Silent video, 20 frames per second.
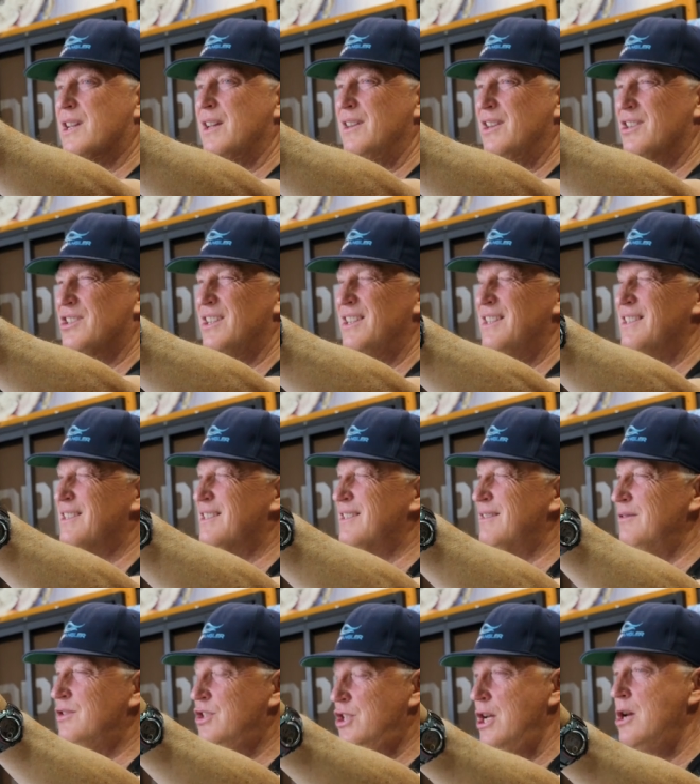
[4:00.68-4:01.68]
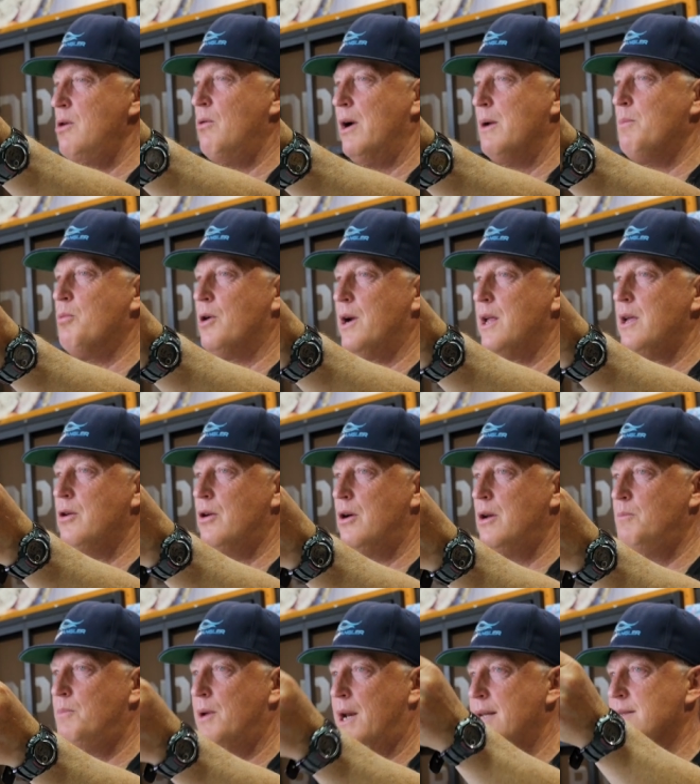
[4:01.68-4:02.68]
of conditions, generally pretty
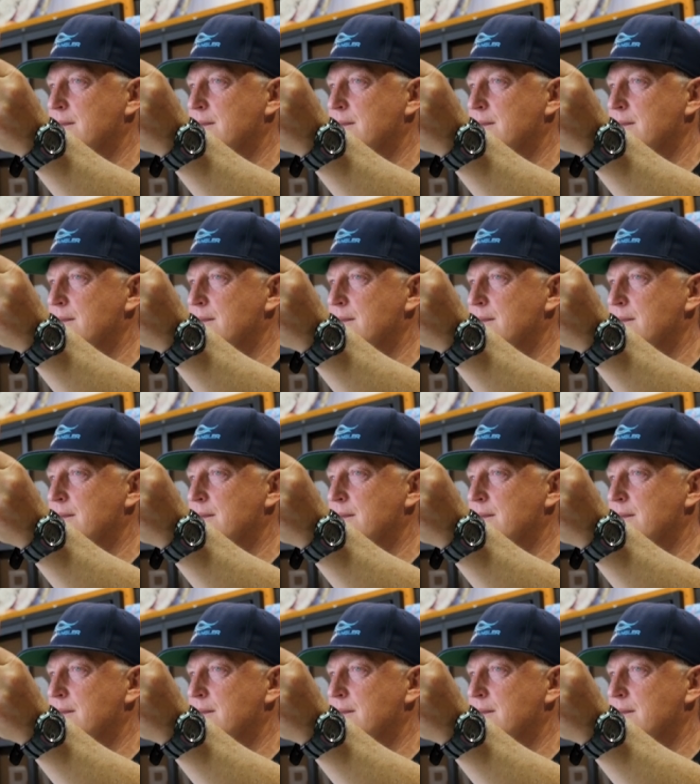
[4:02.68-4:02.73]
good, but